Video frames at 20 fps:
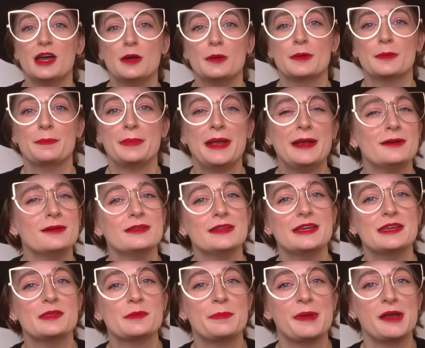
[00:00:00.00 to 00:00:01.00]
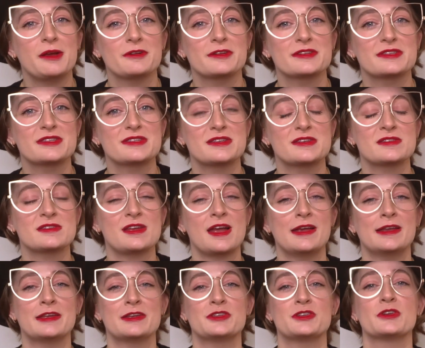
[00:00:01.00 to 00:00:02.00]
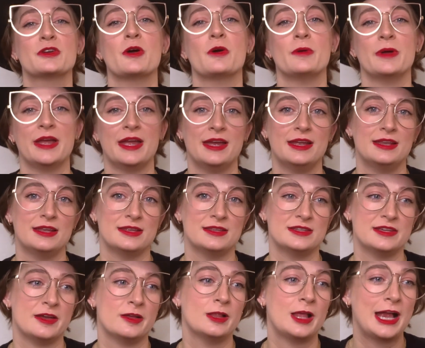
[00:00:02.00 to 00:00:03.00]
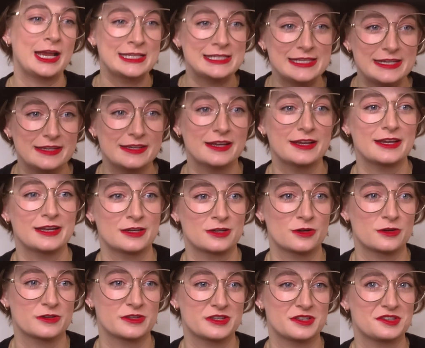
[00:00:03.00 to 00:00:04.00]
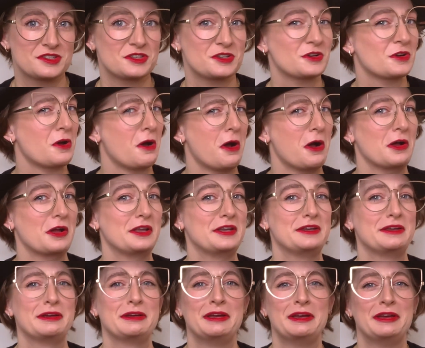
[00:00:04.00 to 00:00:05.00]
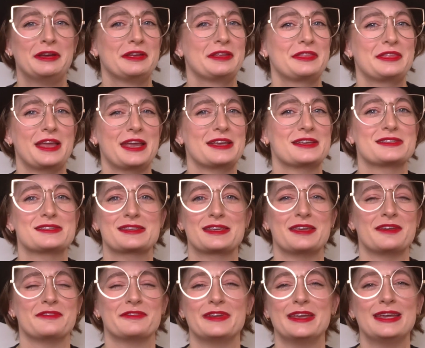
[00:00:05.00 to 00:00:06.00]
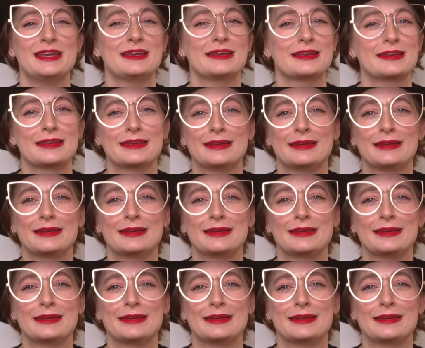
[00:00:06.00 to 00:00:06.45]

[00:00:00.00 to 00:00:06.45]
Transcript: Apparently, the parents decided to go ahead and tell Idina and her sister on Thanksgiving.